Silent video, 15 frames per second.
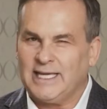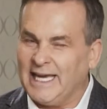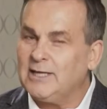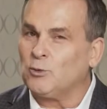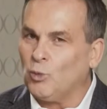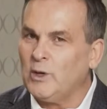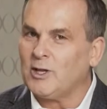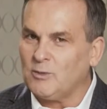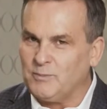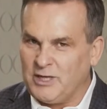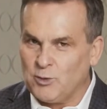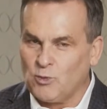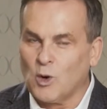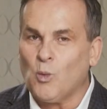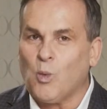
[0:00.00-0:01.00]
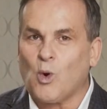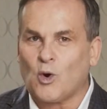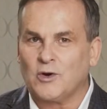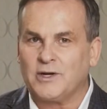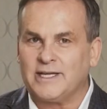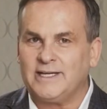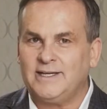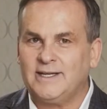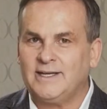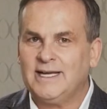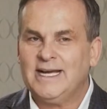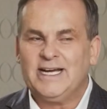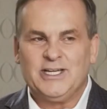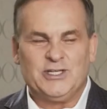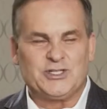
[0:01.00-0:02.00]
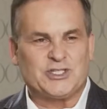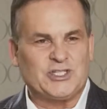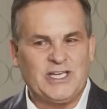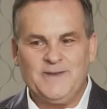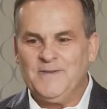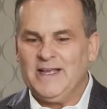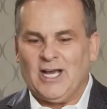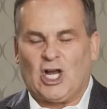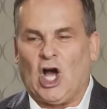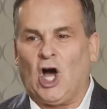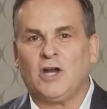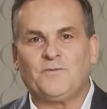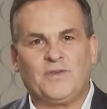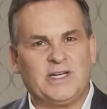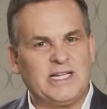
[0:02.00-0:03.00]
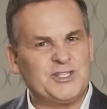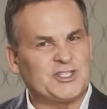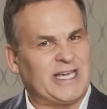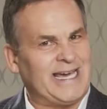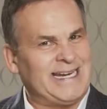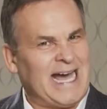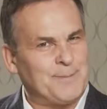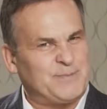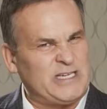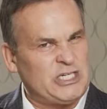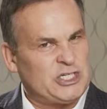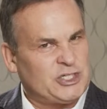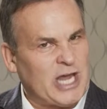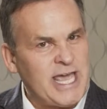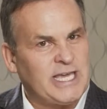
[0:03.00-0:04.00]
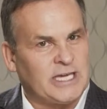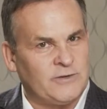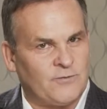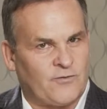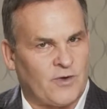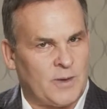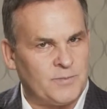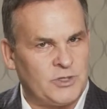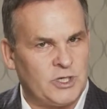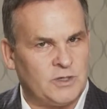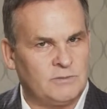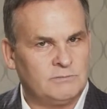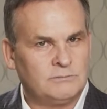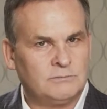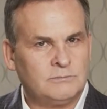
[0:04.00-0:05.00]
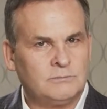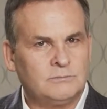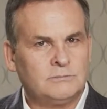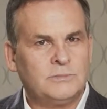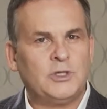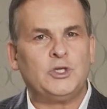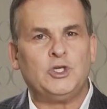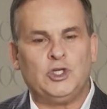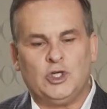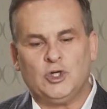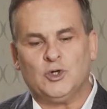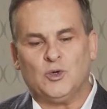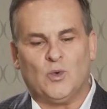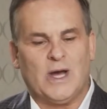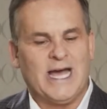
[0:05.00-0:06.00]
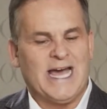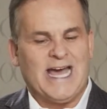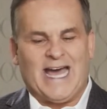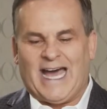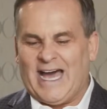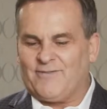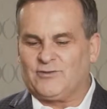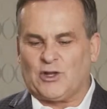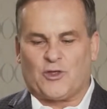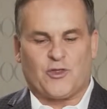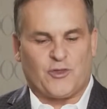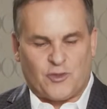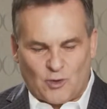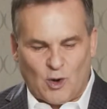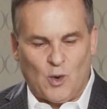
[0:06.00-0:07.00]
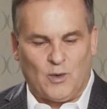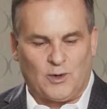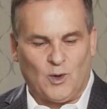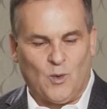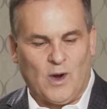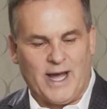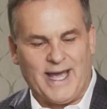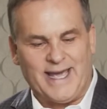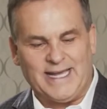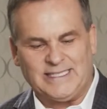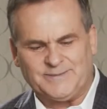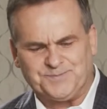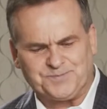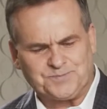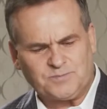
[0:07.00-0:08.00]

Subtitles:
It will be rewarded. You see, confidence cannot be taken from you. You have to throw it away.